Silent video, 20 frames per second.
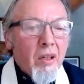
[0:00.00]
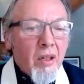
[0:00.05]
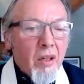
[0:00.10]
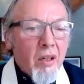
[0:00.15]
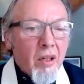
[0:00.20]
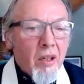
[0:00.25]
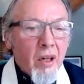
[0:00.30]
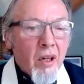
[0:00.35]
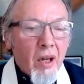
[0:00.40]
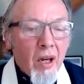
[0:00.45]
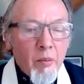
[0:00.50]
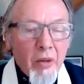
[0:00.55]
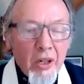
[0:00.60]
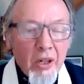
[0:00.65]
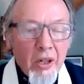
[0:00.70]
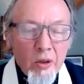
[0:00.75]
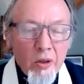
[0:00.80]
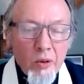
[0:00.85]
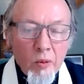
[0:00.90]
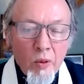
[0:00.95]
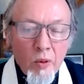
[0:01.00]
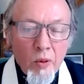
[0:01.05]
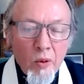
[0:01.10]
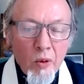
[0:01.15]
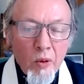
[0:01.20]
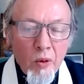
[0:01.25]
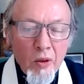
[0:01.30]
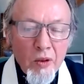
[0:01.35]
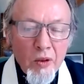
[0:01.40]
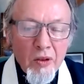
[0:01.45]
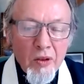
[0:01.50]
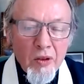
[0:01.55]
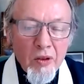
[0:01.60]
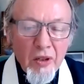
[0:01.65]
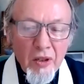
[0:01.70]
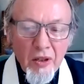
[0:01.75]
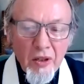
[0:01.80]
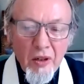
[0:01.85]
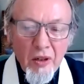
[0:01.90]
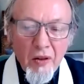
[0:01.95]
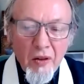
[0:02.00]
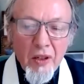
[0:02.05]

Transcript: Coming towards this